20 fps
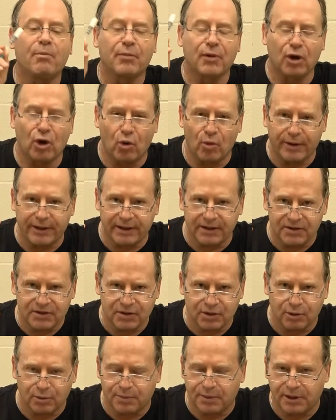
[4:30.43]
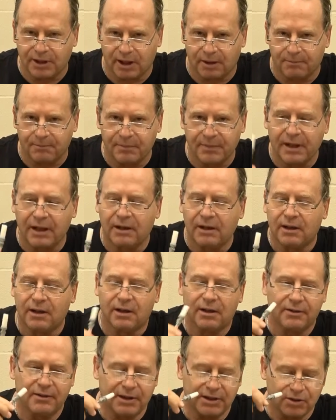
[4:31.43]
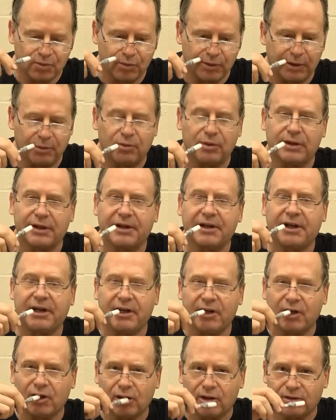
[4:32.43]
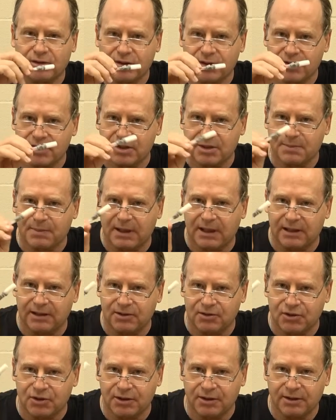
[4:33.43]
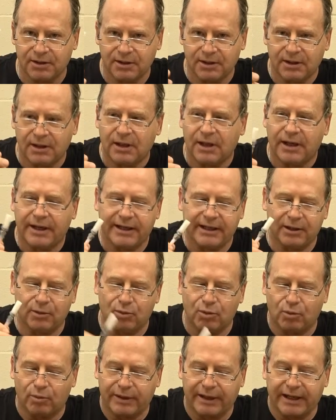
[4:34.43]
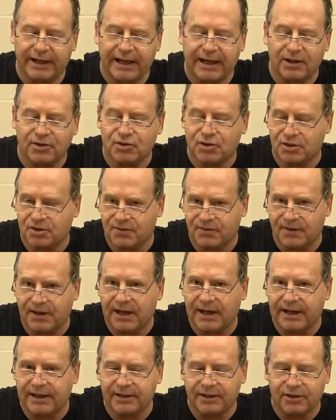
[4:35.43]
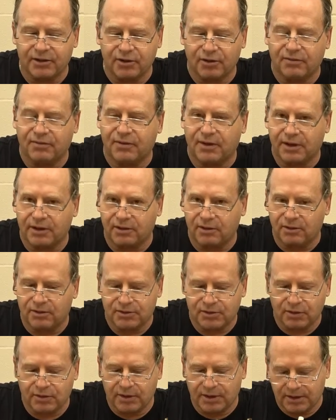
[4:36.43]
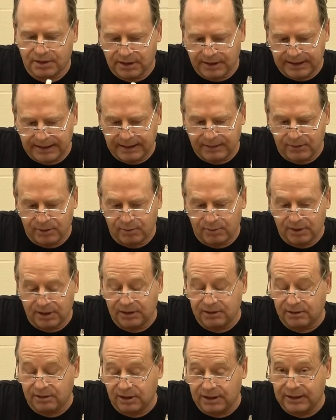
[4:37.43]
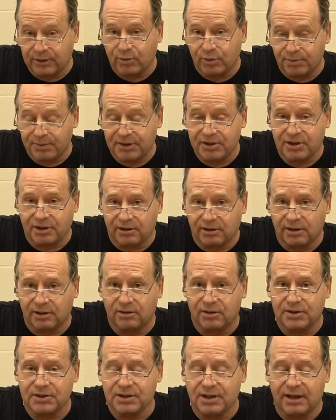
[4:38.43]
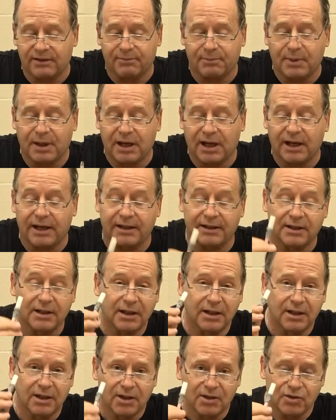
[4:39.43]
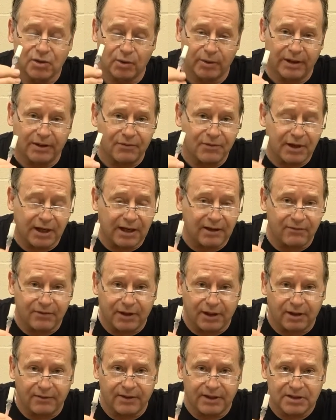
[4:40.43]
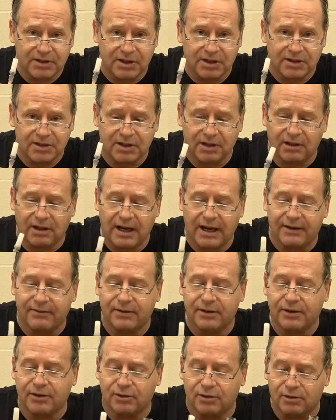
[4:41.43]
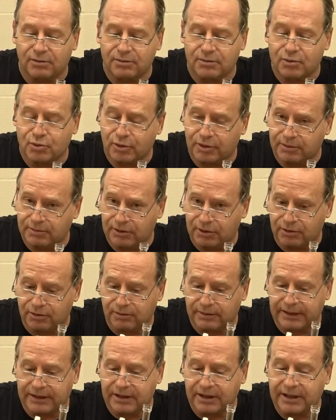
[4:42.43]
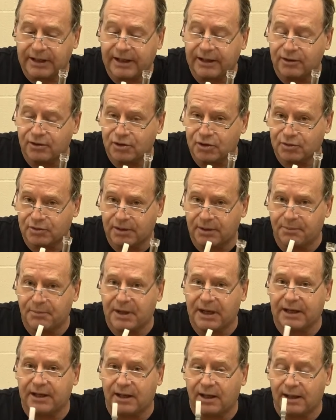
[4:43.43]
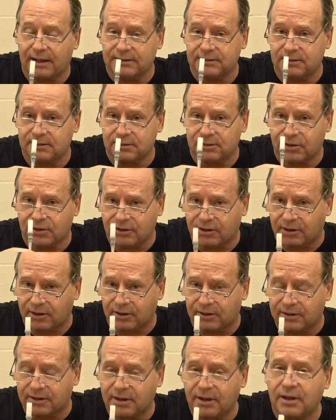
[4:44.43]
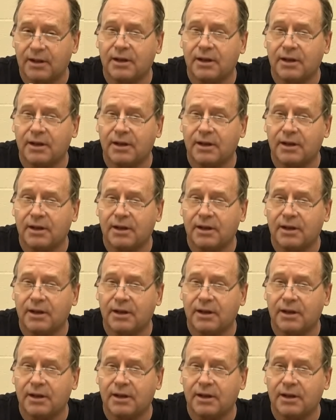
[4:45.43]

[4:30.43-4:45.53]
Go in and scoop it up. This it will adhere to the sponge, and it will wring out just fine in your funnel so that the liquid material is left behind. So if they have very viscous saliva, your indicator strip may not turn.